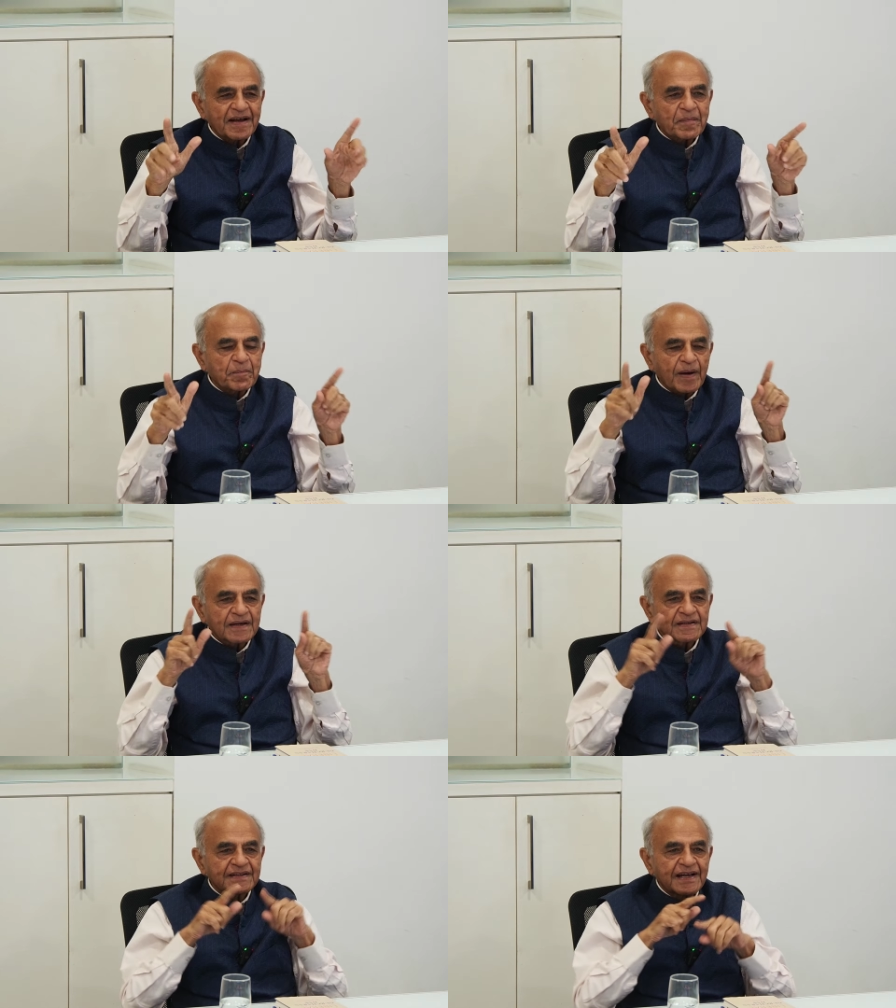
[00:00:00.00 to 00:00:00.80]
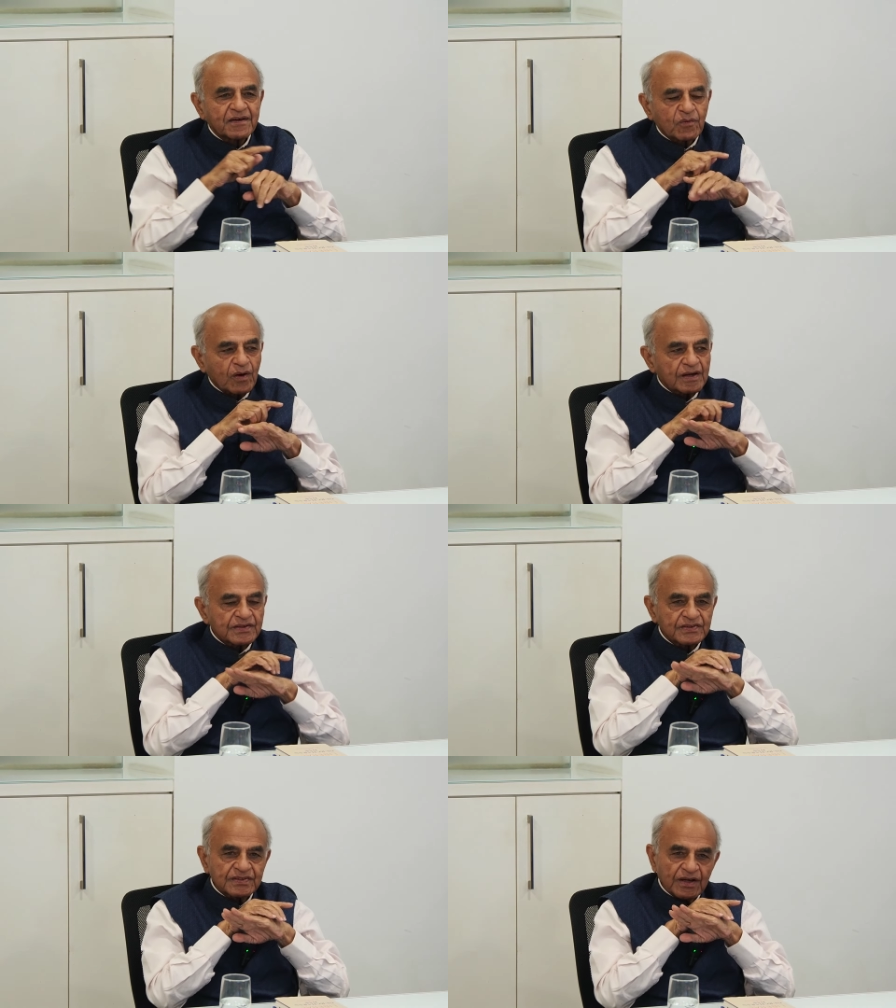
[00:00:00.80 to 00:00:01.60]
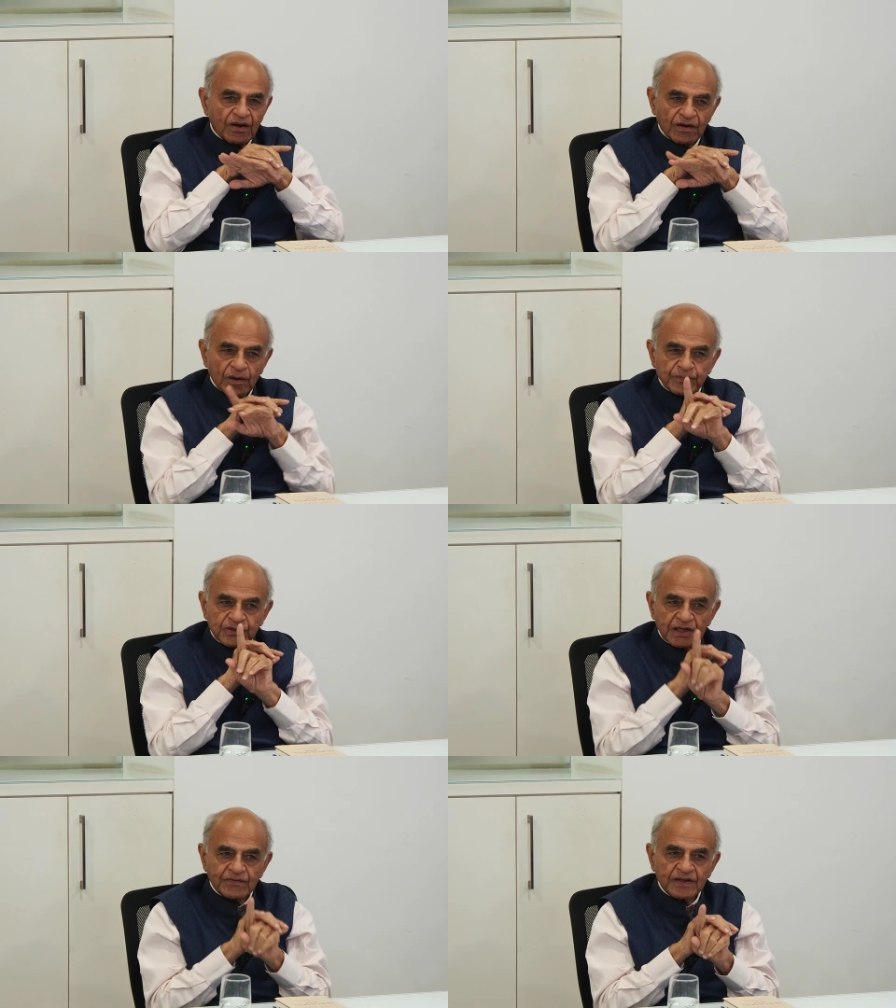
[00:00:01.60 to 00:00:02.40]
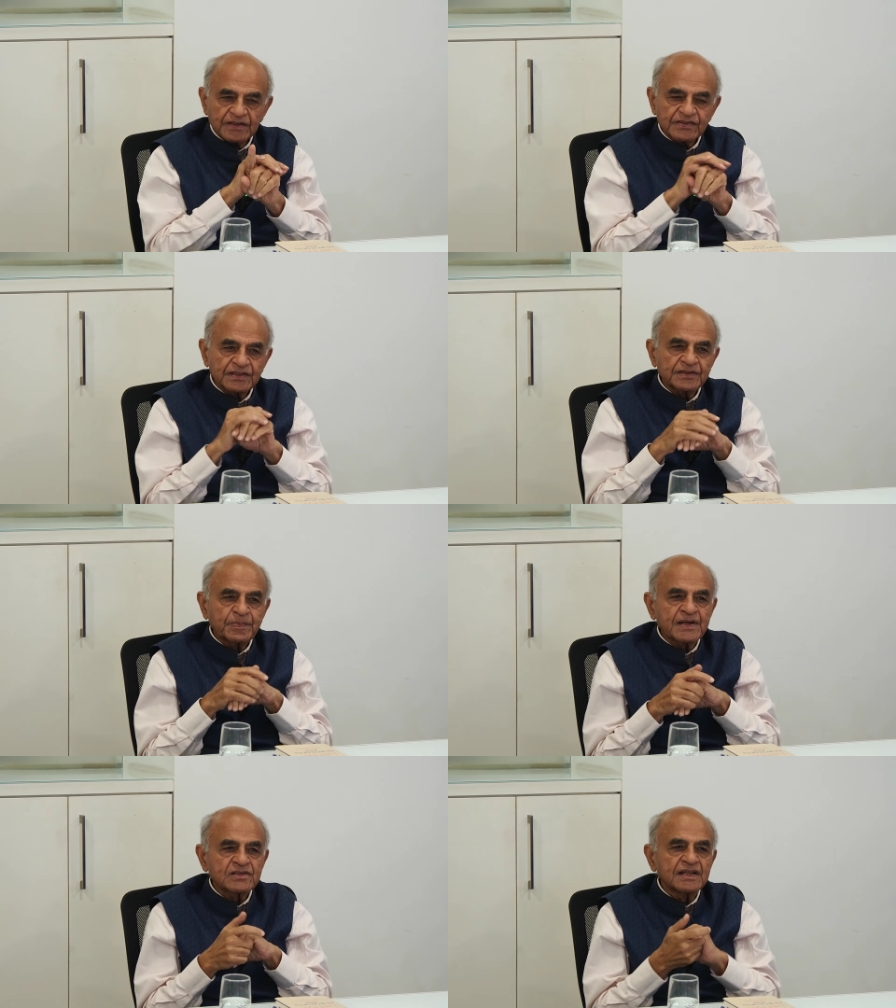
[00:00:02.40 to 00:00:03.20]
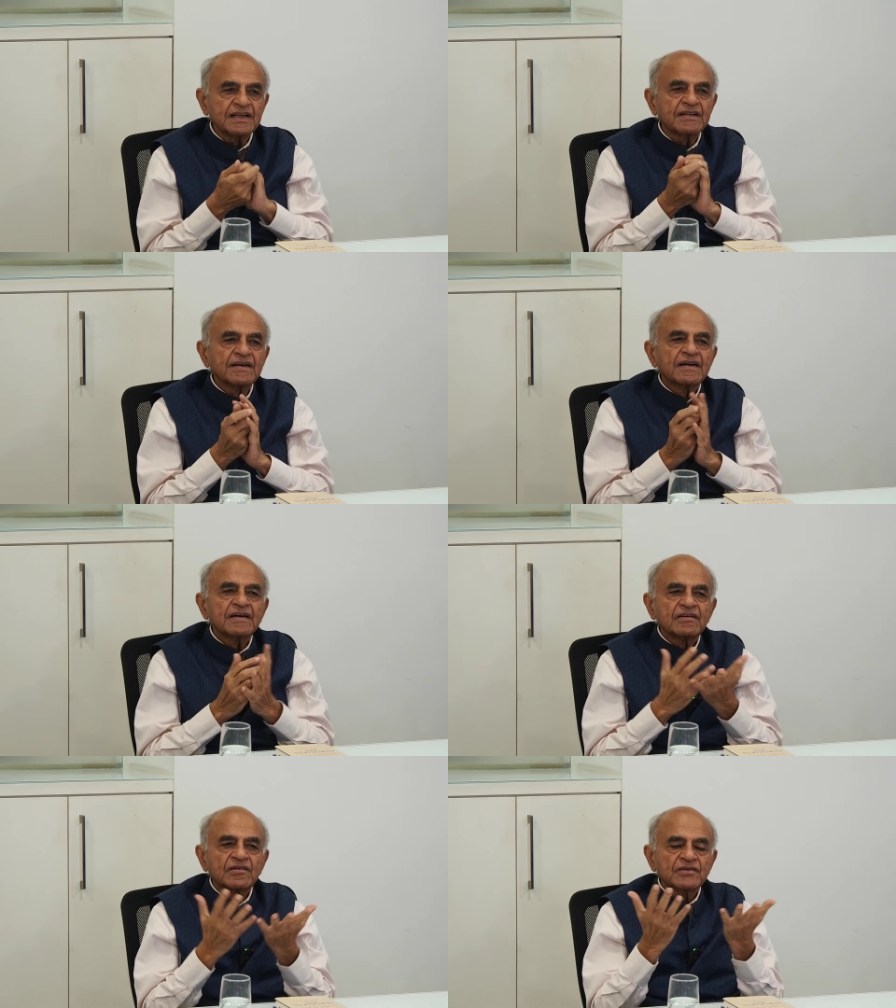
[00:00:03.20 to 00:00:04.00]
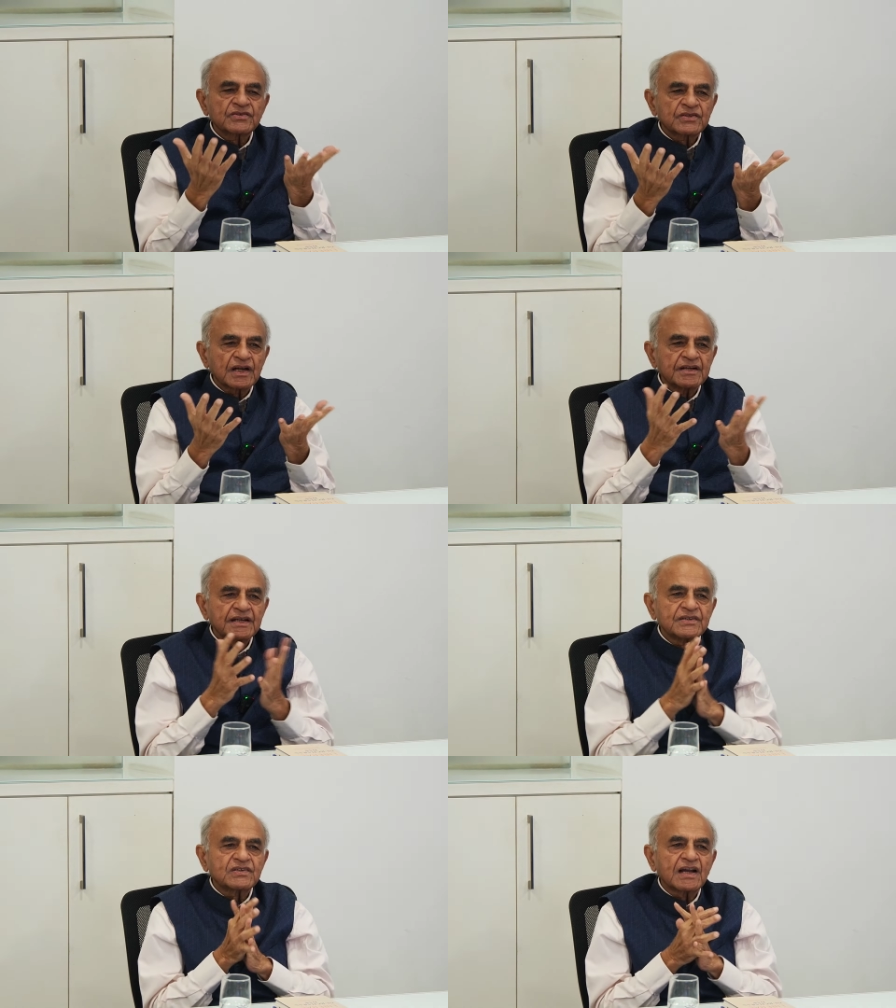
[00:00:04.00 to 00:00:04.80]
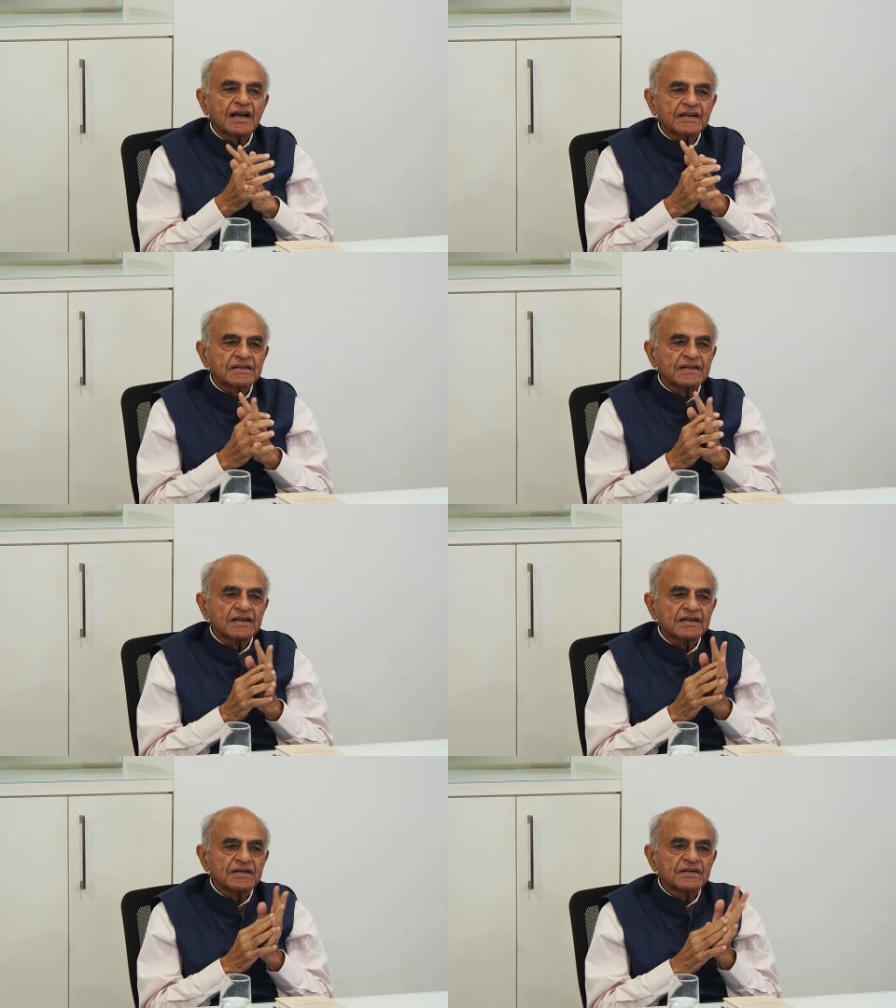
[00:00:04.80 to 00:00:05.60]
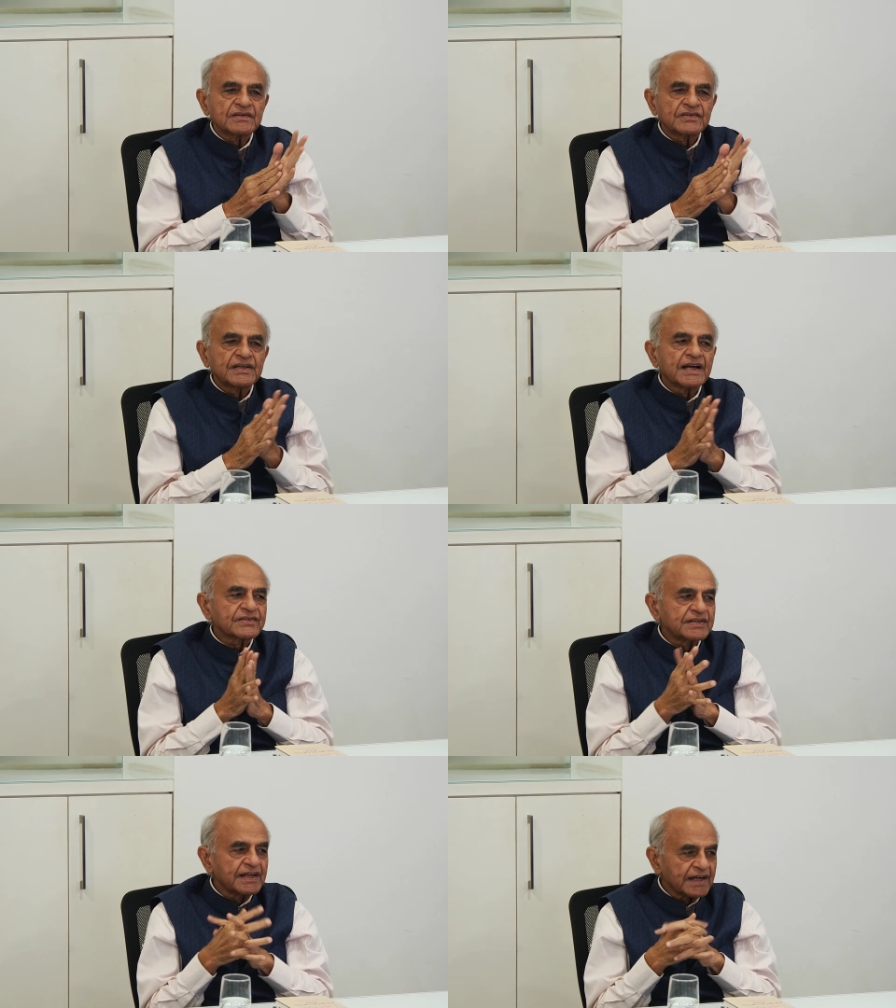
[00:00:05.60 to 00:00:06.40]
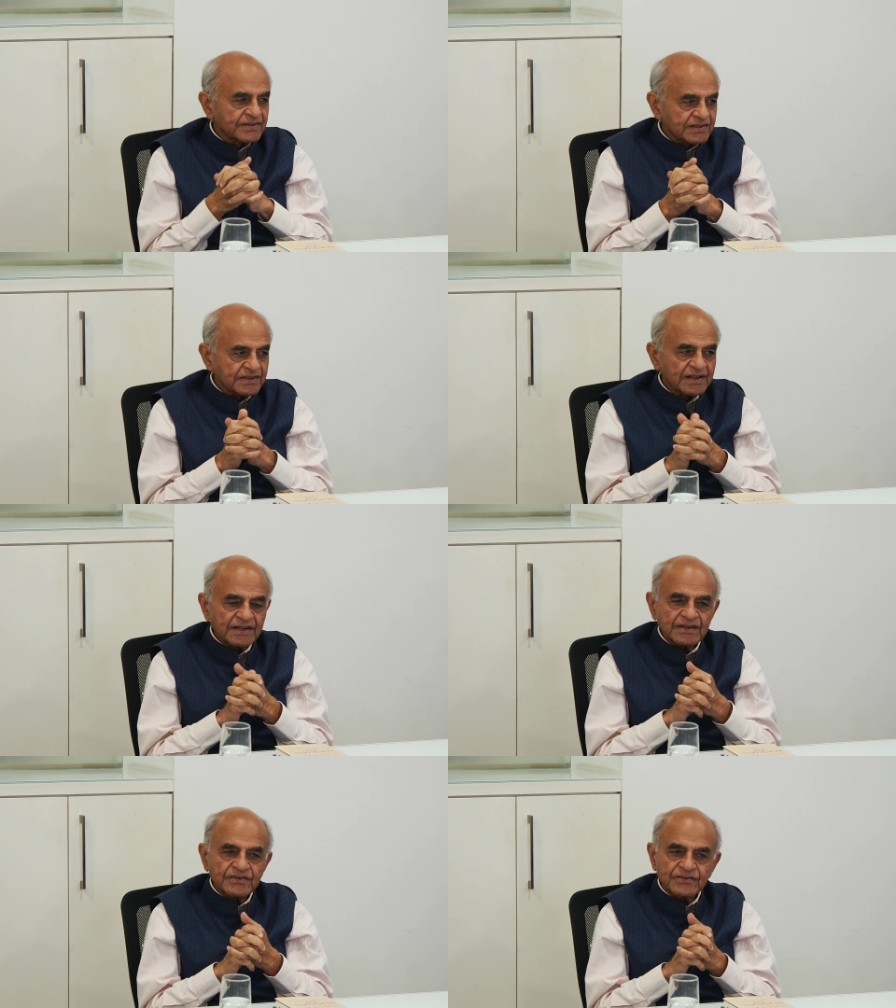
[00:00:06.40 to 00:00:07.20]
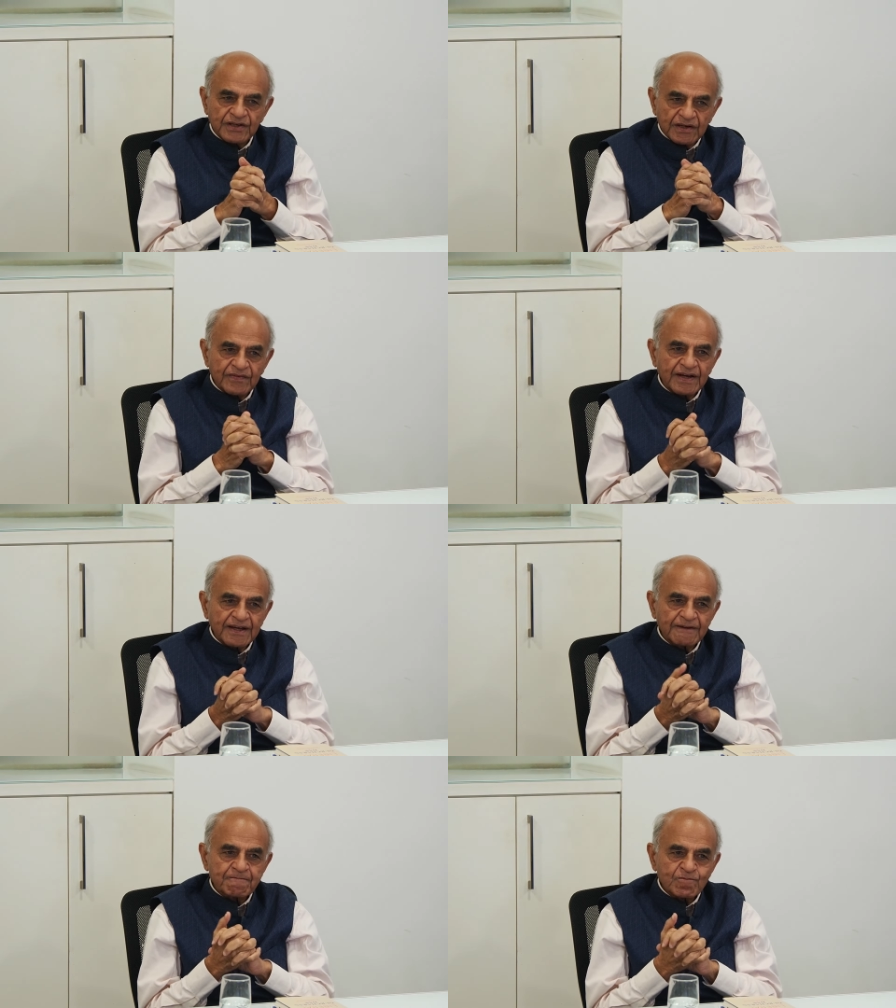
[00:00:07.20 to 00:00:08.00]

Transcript: But there was uh, observers, especially uh, studies like the CSDS survey,